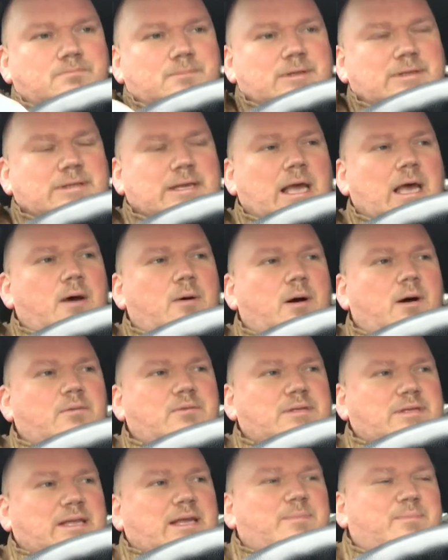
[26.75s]
so I
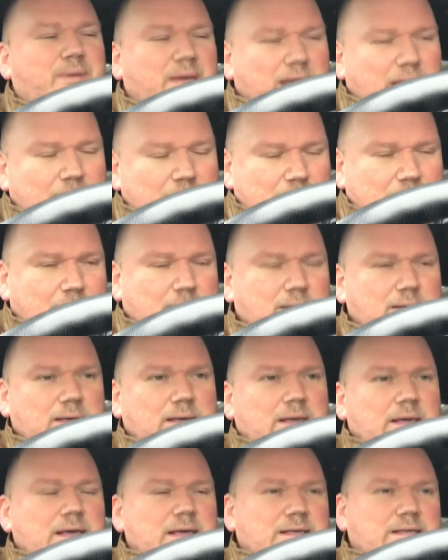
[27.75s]
was slipping and
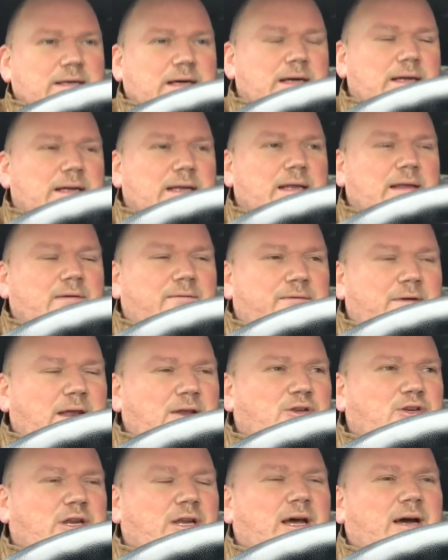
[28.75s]
sliding, and
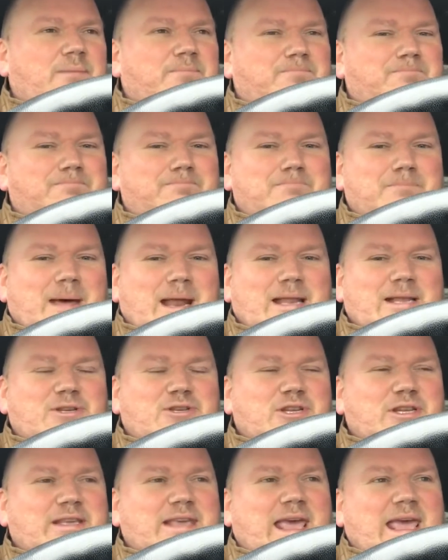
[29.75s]
eventually I
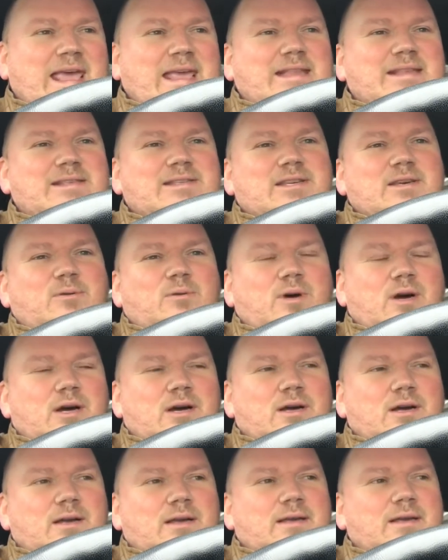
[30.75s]
managed to get into
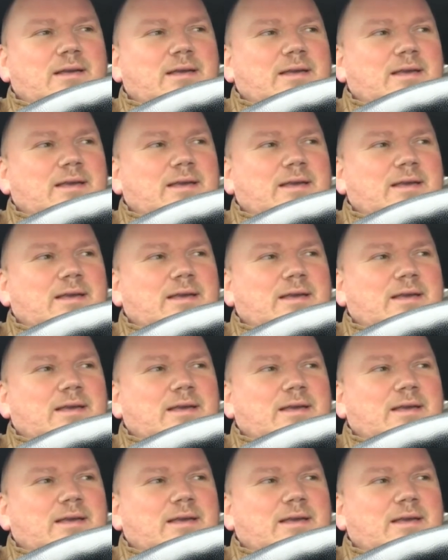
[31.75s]
work,